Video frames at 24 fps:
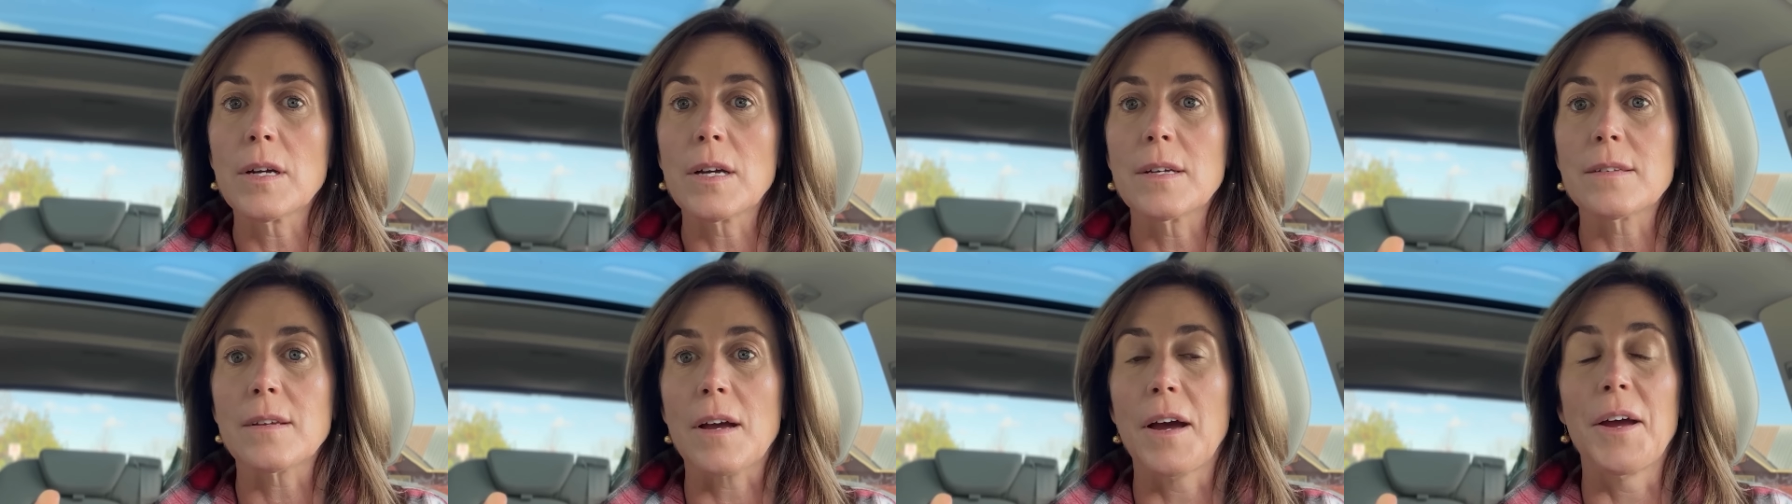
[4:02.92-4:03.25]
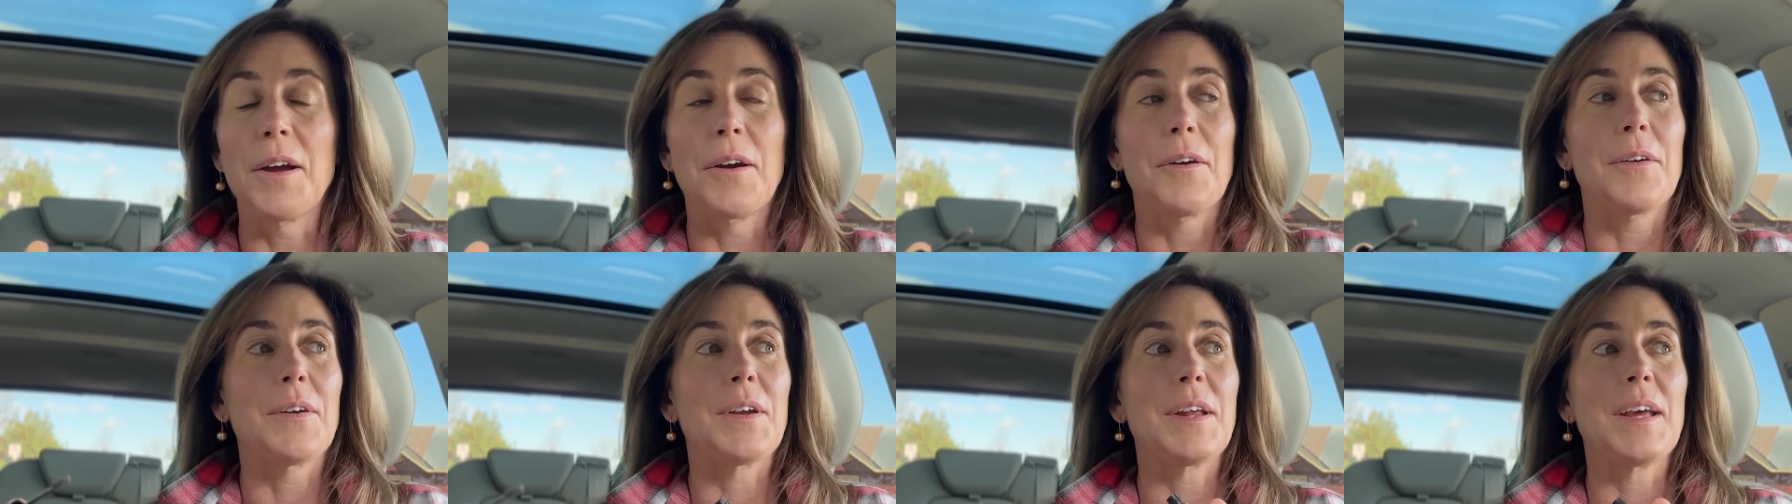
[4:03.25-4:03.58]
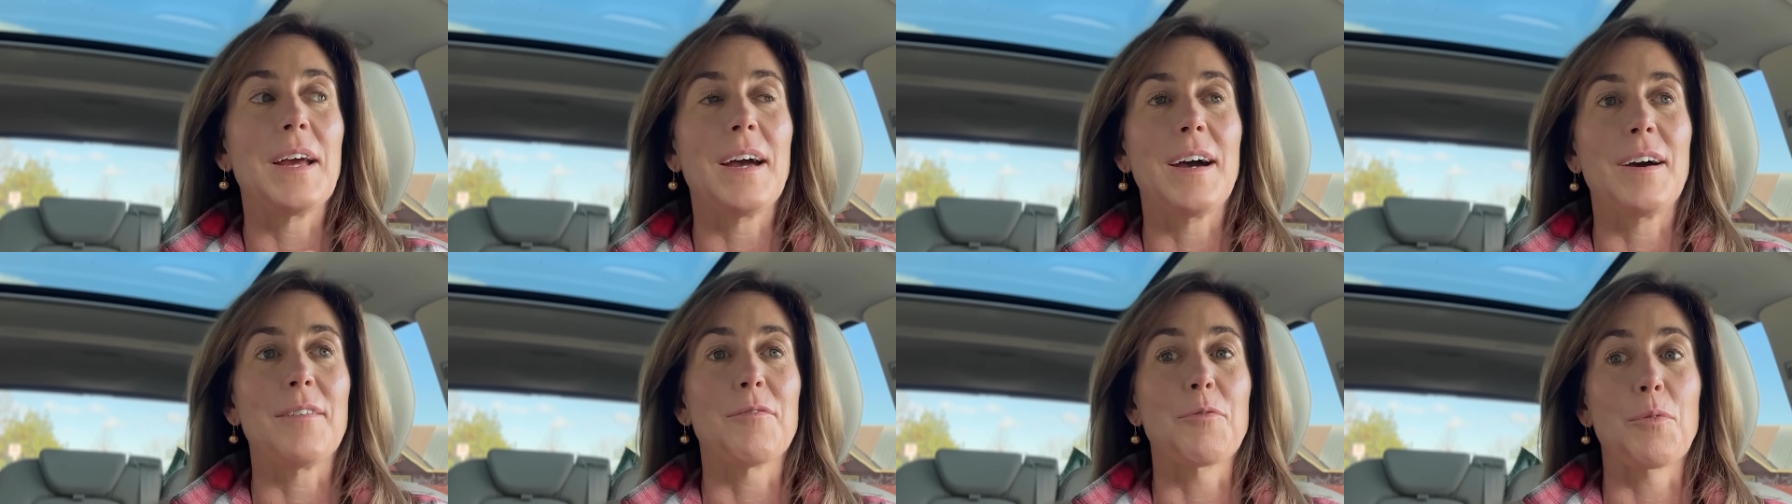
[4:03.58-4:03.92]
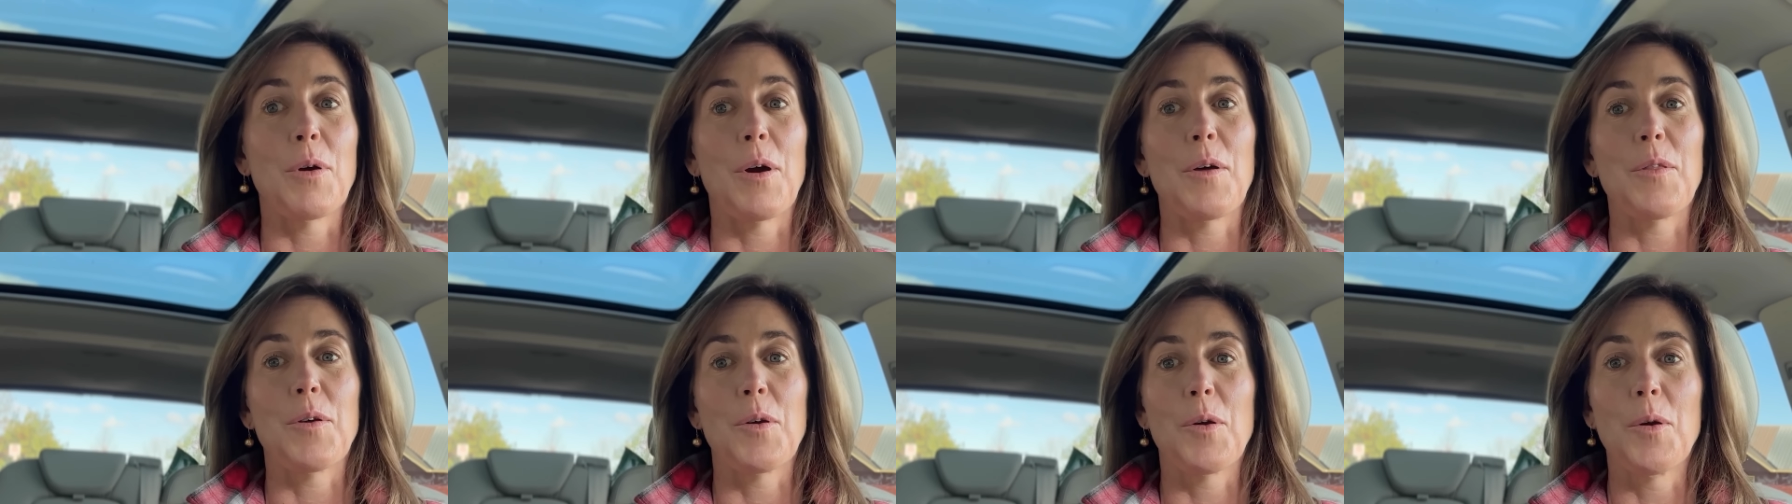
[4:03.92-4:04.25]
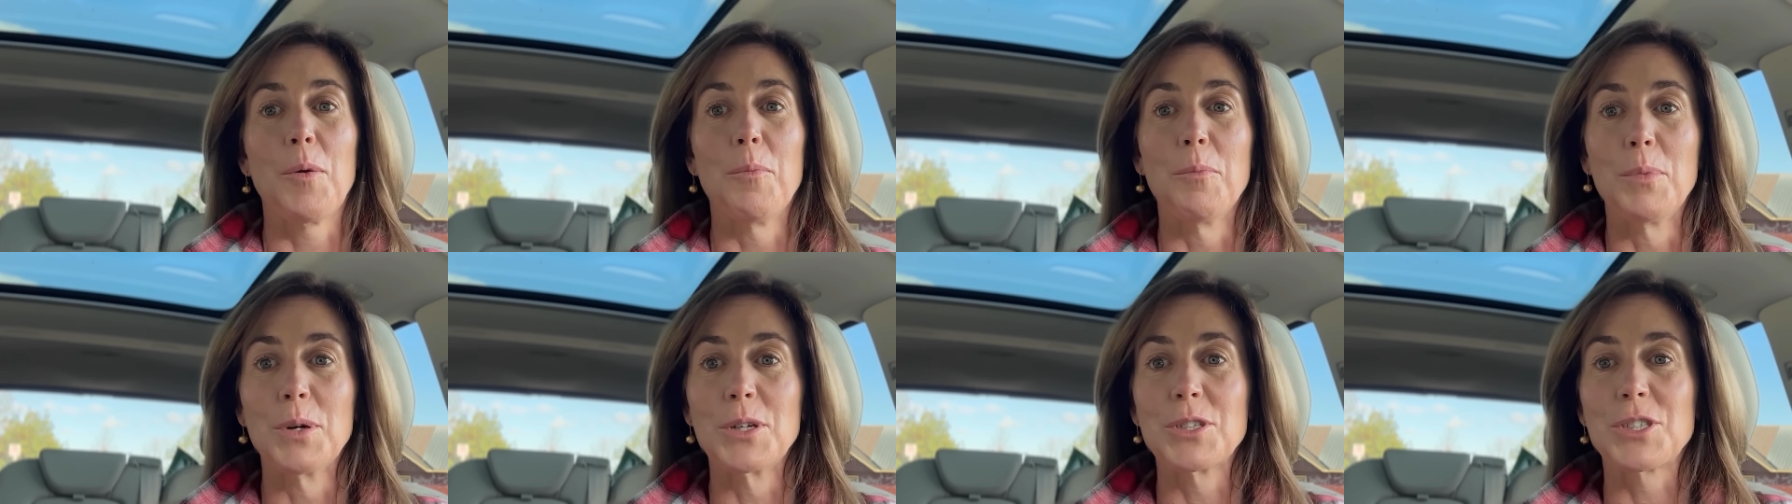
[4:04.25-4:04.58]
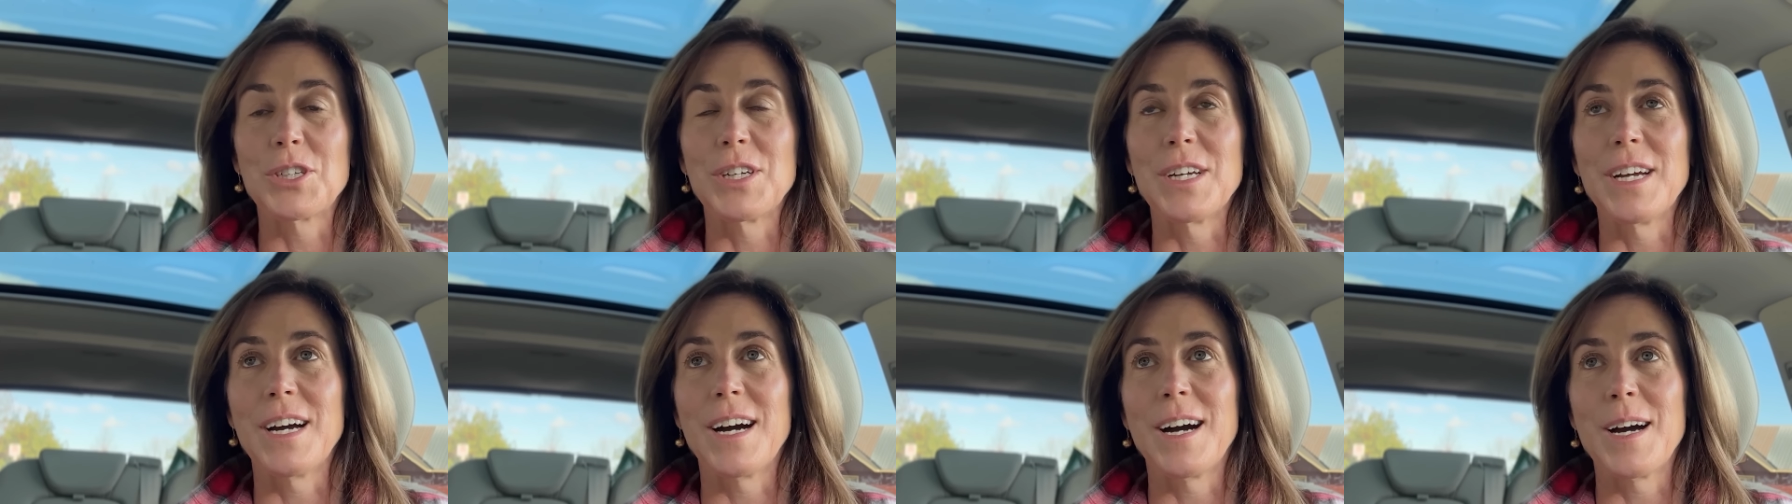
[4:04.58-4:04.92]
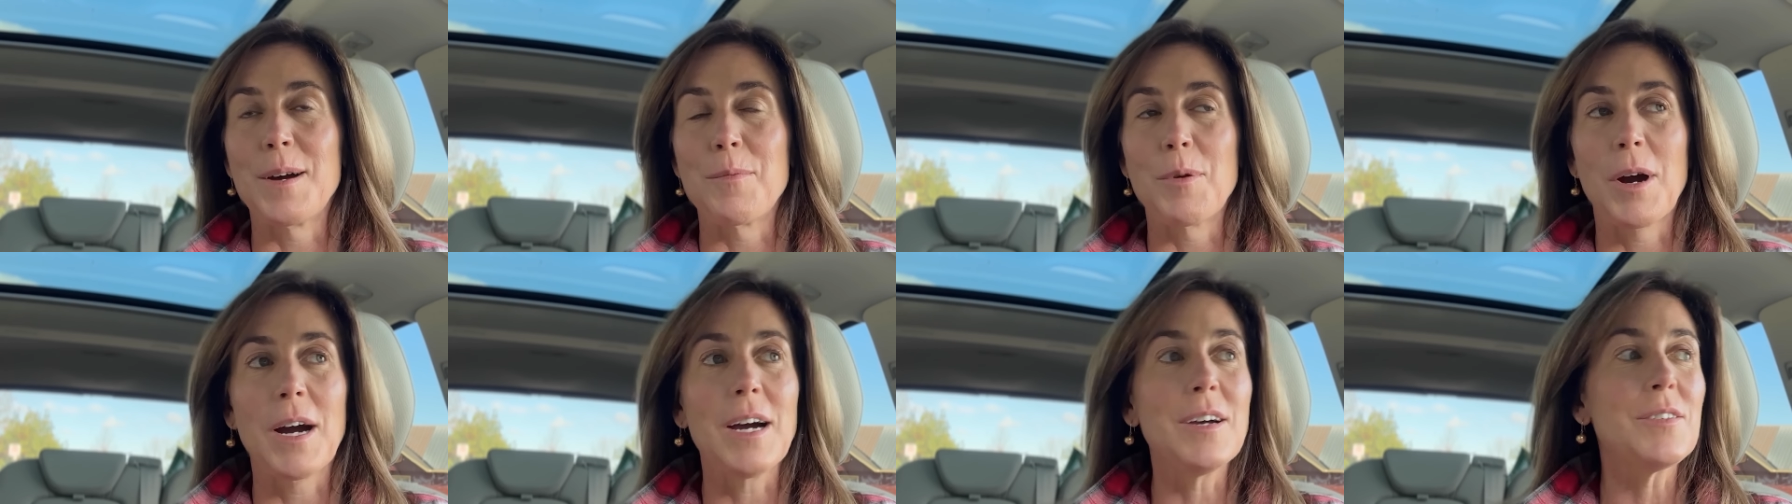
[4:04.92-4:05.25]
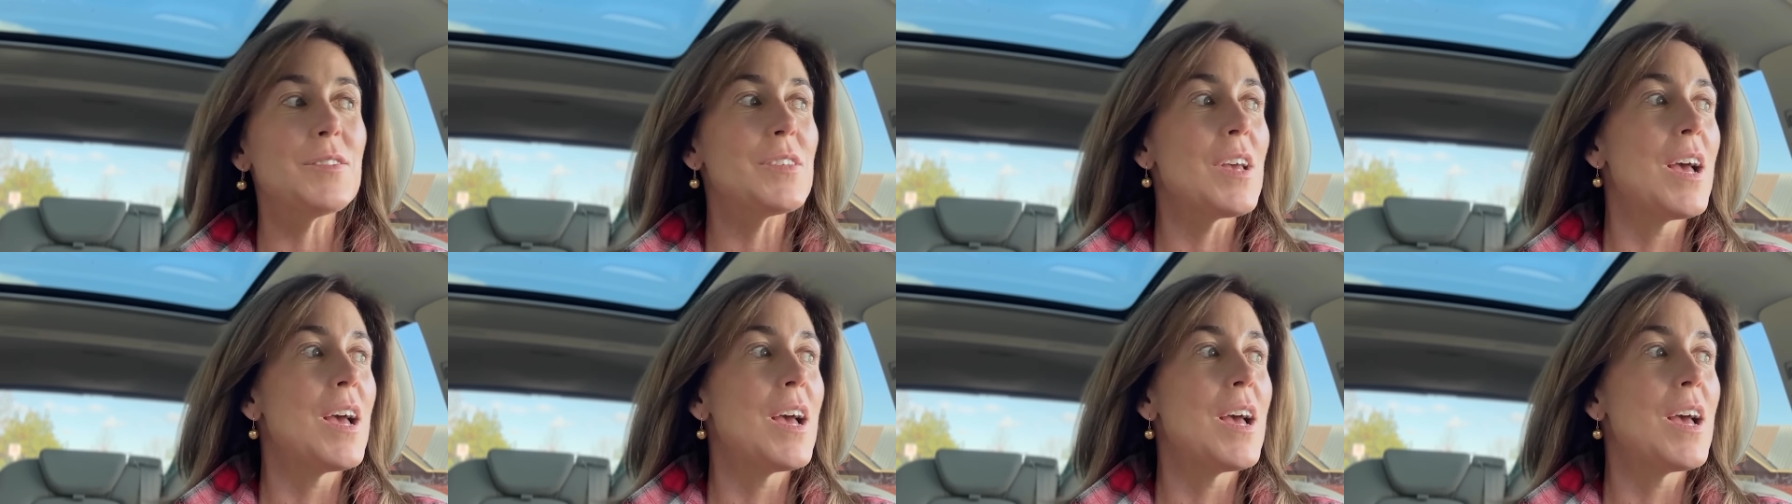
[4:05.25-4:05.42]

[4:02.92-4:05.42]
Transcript: because I already have rather bushy eyebrows.